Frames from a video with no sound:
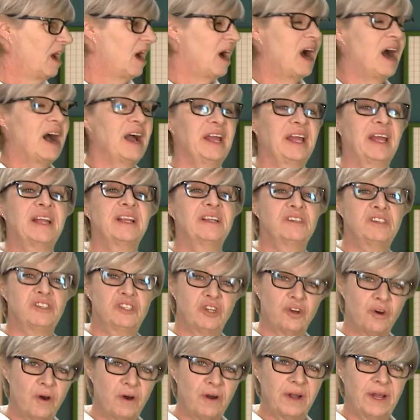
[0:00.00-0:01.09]
I
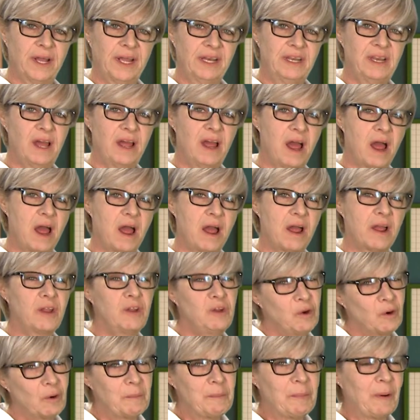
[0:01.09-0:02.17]
enjoyed
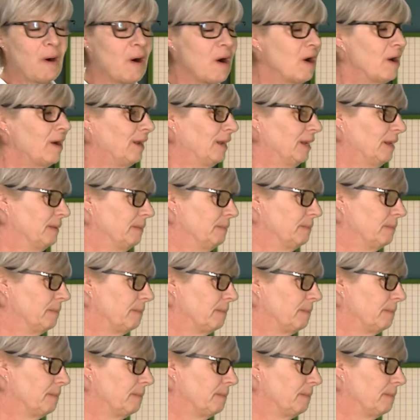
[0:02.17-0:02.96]
your party.